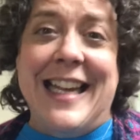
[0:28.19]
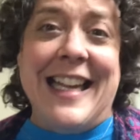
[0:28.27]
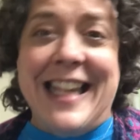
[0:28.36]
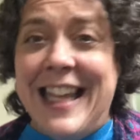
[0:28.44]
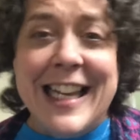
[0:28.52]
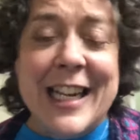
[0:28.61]

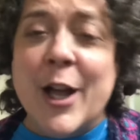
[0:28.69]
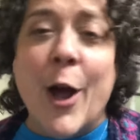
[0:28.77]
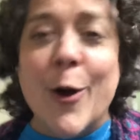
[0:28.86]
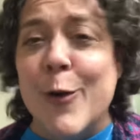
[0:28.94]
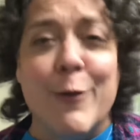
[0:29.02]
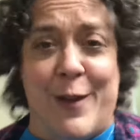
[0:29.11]
again,
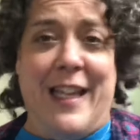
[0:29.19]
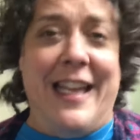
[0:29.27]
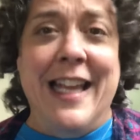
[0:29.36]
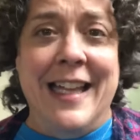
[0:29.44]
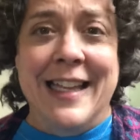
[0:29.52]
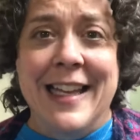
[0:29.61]

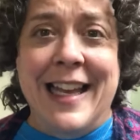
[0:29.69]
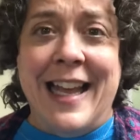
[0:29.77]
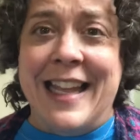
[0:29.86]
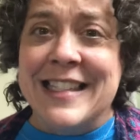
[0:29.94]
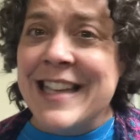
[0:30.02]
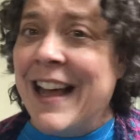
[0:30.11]
COVID
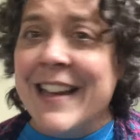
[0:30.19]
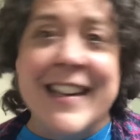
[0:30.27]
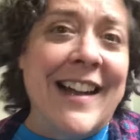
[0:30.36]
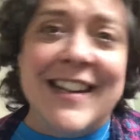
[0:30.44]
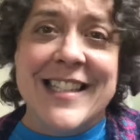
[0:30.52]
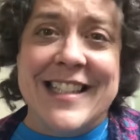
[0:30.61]
has not
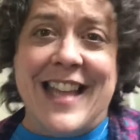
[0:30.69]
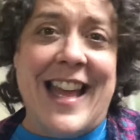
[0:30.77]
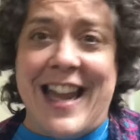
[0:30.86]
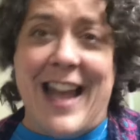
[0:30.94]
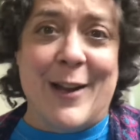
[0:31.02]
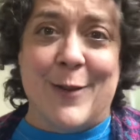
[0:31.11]
knocked
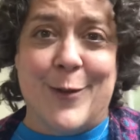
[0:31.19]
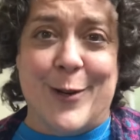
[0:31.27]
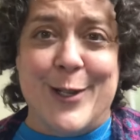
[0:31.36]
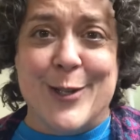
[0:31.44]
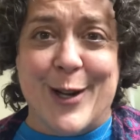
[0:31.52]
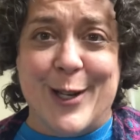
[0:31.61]
that out of
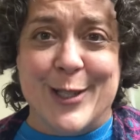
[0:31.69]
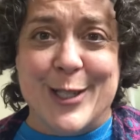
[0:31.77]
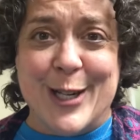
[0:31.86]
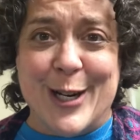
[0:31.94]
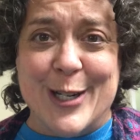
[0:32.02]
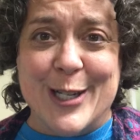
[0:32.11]
Green Trails
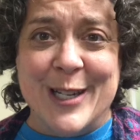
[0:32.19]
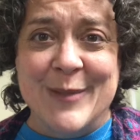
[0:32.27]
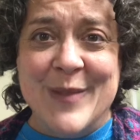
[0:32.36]
Church.